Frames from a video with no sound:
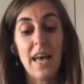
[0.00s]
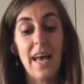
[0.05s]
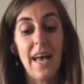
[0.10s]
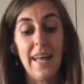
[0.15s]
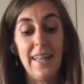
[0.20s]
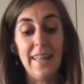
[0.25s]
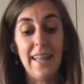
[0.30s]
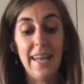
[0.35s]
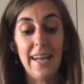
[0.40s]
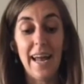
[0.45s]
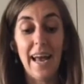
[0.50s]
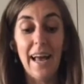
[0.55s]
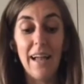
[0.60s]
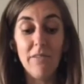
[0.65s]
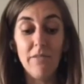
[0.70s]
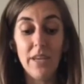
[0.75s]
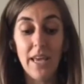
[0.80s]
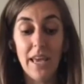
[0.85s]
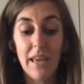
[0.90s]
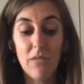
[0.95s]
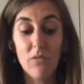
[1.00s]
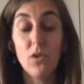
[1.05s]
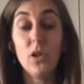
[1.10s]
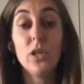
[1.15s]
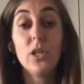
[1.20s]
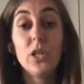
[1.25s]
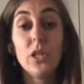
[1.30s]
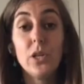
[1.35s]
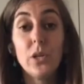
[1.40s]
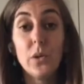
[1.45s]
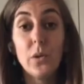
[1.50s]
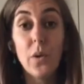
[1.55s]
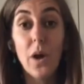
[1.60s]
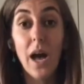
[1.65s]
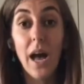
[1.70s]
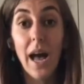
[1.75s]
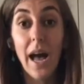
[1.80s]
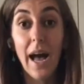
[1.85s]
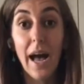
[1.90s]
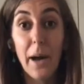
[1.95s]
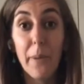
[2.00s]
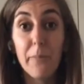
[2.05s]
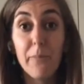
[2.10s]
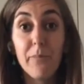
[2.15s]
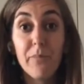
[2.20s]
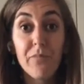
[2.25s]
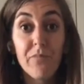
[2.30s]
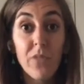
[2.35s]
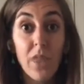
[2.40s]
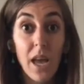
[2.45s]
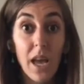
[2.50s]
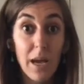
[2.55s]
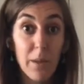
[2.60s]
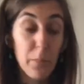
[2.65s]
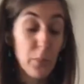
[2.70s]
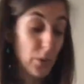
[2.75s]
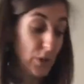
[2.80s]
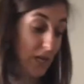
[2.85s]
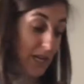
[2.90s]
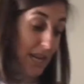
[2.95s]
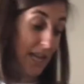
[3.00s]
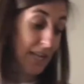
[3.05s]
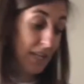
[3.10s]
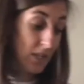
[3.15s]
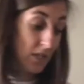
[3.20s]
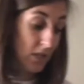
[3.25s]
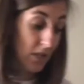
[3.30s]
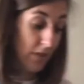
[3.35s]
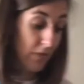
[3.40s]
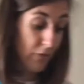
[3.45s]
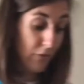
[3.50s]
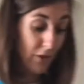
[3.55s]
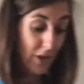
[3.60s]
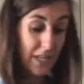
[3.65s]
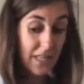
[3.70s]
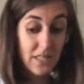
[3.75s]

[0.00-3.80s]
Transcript: and then I'll be able to put it into the fridge,